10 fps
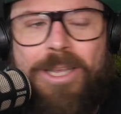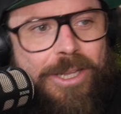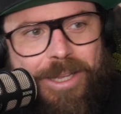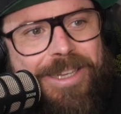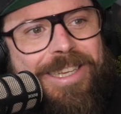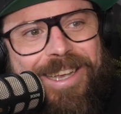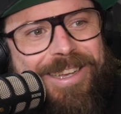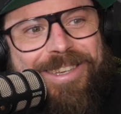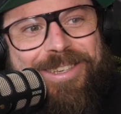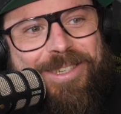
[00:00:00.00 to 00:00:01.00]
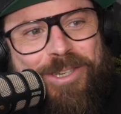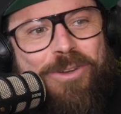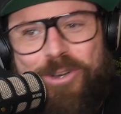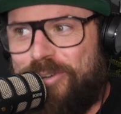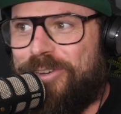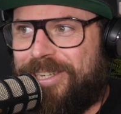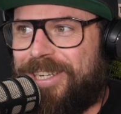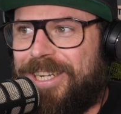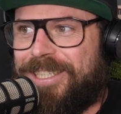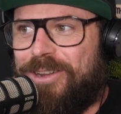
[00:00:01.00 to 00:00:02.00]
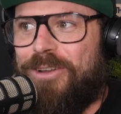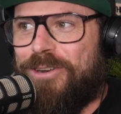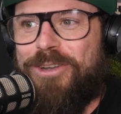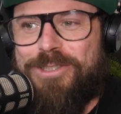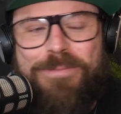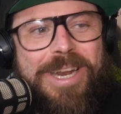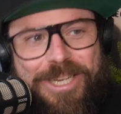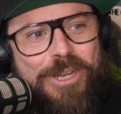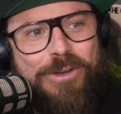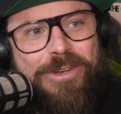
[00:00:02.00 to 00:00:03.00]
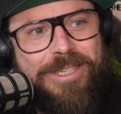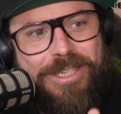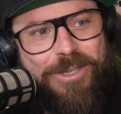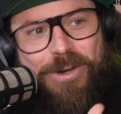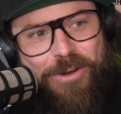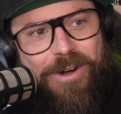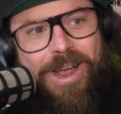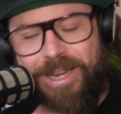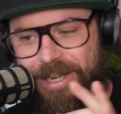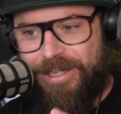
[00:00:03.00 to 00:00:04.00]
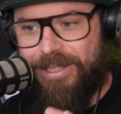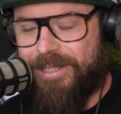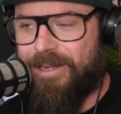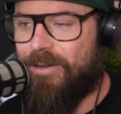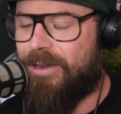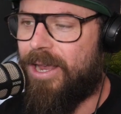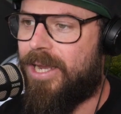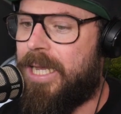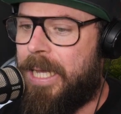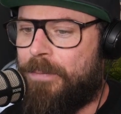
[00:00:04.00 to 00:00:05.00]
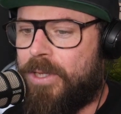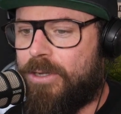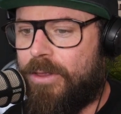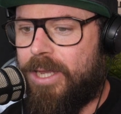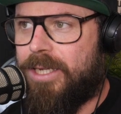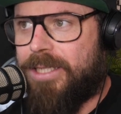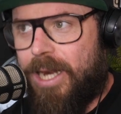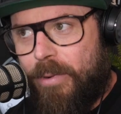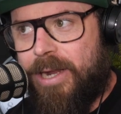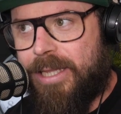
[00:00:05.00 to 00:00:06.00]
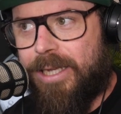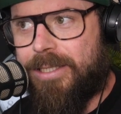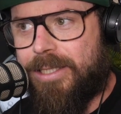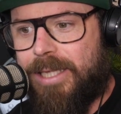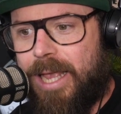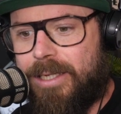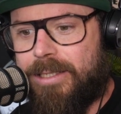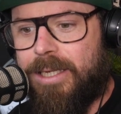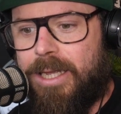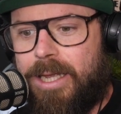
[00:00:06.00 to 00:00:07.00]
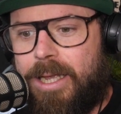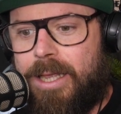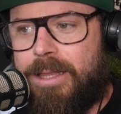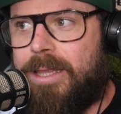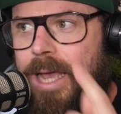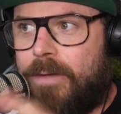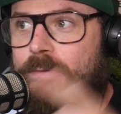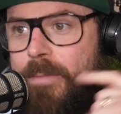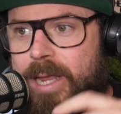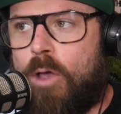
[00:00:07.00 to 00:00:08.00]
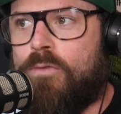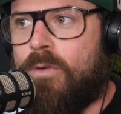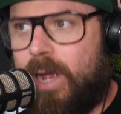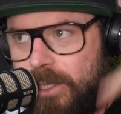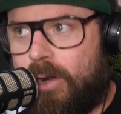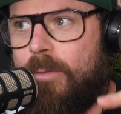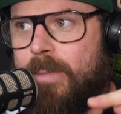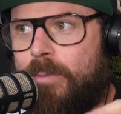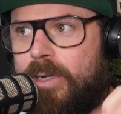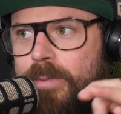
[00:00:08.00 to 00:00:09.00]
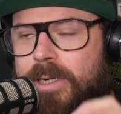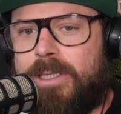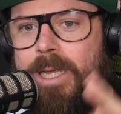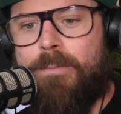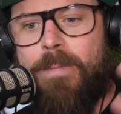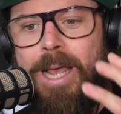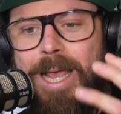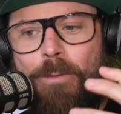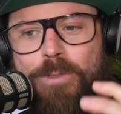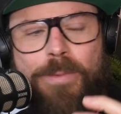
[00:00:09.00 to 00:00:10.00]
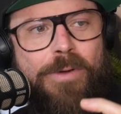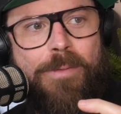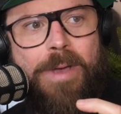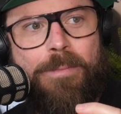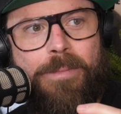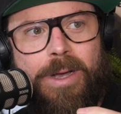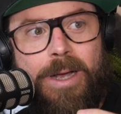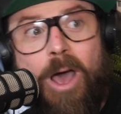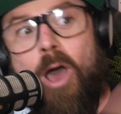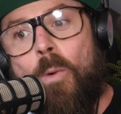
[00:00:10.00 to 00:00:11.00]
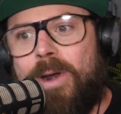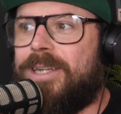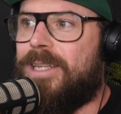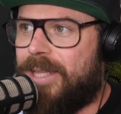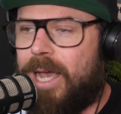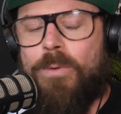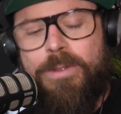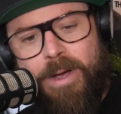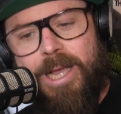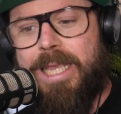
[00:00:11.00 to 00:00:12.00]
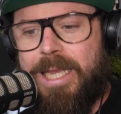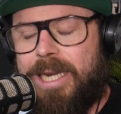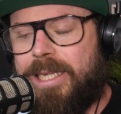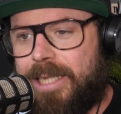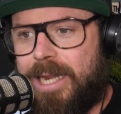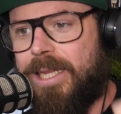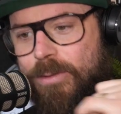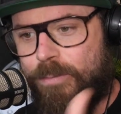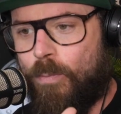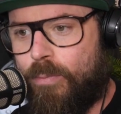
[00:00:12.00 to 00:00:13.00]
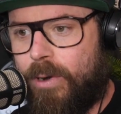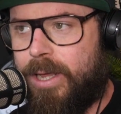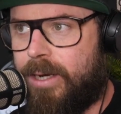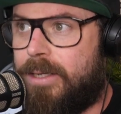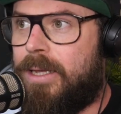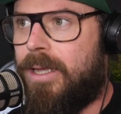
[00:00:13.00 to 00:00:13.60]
Yeah, you're good. It's not so bad. You're good. You're doing all right. You're still okay. So I think celebrating that success, that for me overwrites a lot of memories, because it helps me remember, when I did that with Mikey and he said this was brilliant,